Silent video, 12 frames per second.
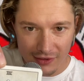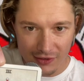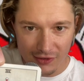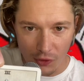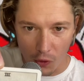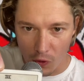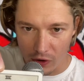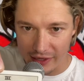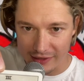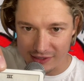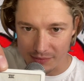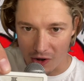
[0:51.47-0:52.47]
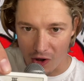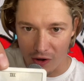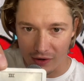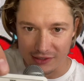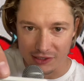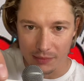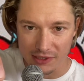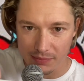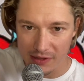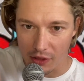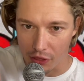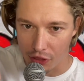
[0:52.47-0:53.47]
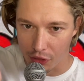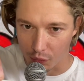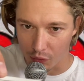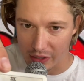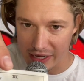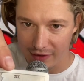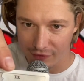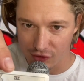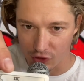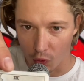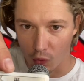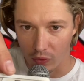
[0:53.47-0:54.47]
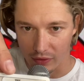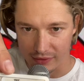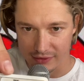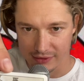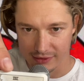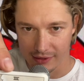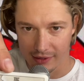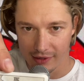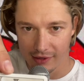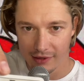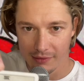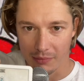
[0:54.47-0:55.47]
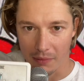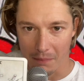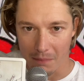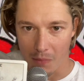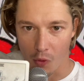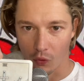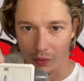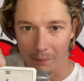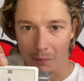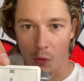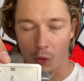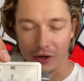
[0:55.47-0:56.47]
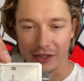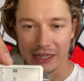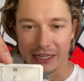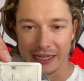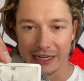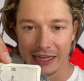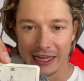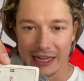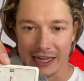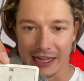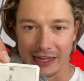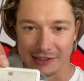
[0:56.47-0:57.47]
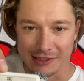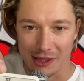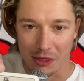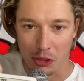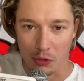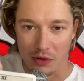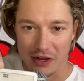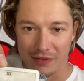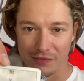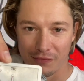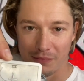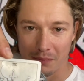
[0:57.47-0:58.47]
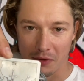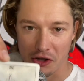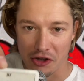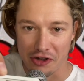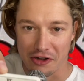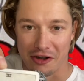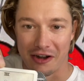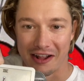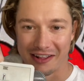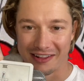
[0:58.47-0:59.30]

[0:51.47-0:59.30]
Sword and some hearts. This must be the Three of Swords. But more importantly... it's the Three of Murder.